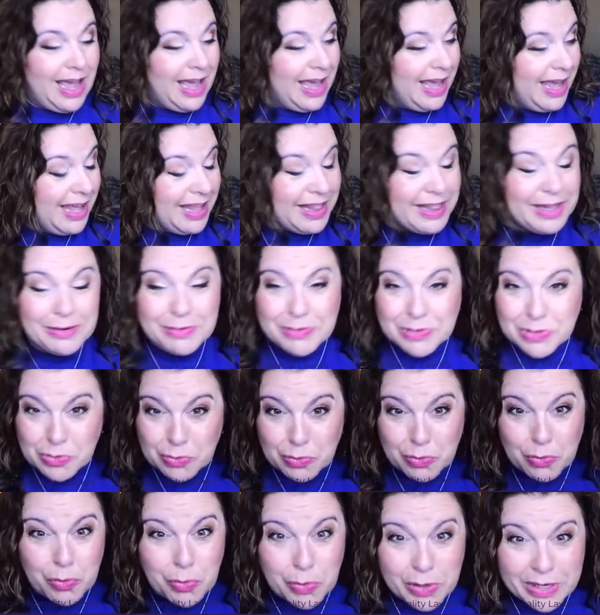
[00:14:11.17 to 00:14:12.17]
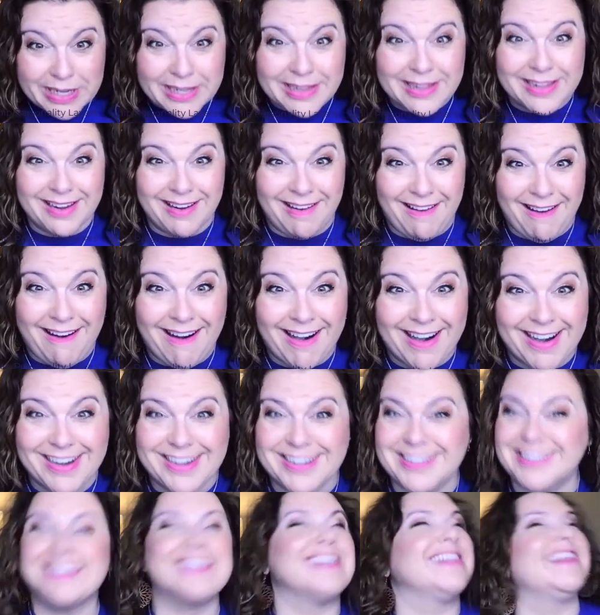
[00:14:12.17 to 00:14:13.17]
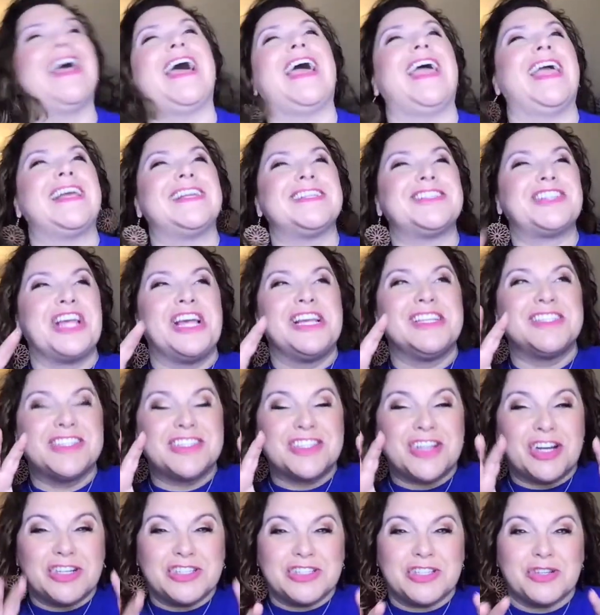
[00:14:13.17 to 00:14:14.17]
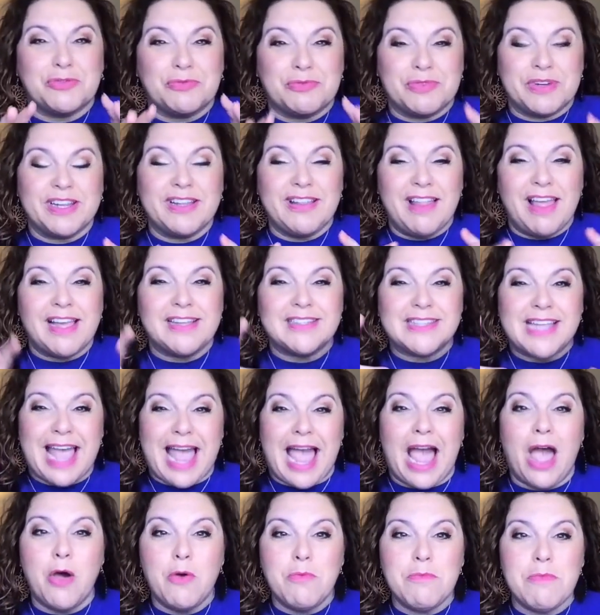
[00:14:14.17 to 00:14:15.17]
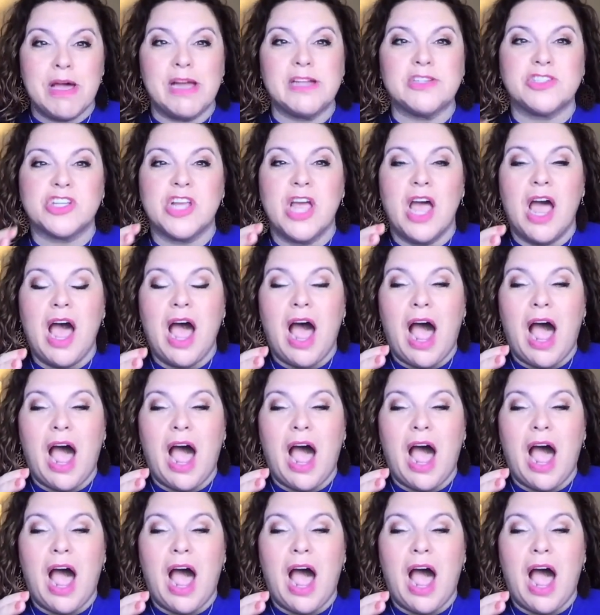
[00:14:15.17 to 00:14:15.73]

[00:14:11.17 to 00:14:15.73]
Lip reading: That was really hard to just start to realize how much